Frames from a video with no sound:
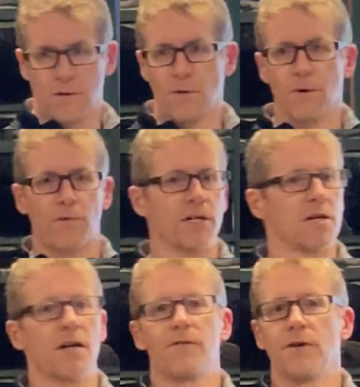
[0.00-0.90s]
no, raise your
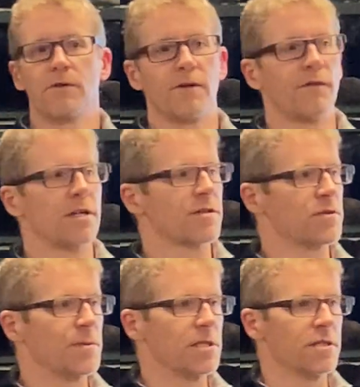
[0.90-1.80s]
hand if you know what an invasive
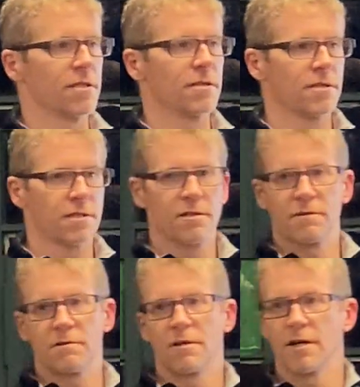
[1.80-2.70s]
species is,
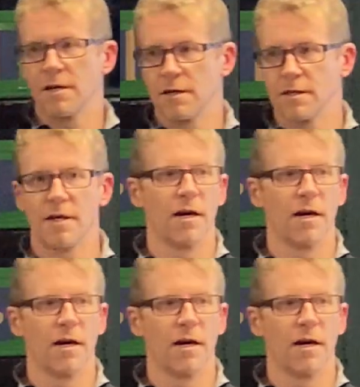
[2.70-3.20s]
right? Yeah,